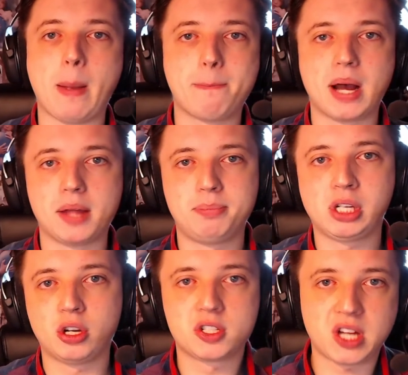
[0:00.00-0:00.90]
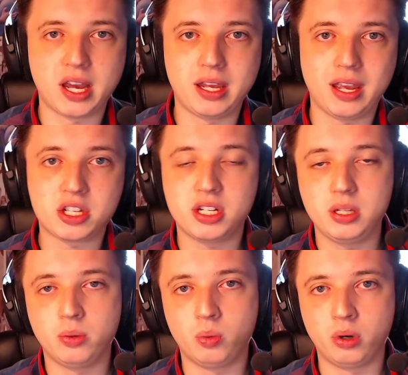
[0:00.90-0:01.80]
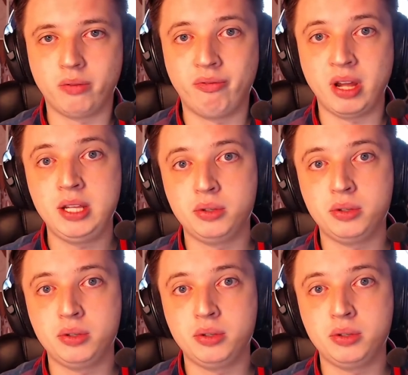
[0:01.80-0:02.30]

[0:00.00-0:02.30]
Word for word: but because I actually value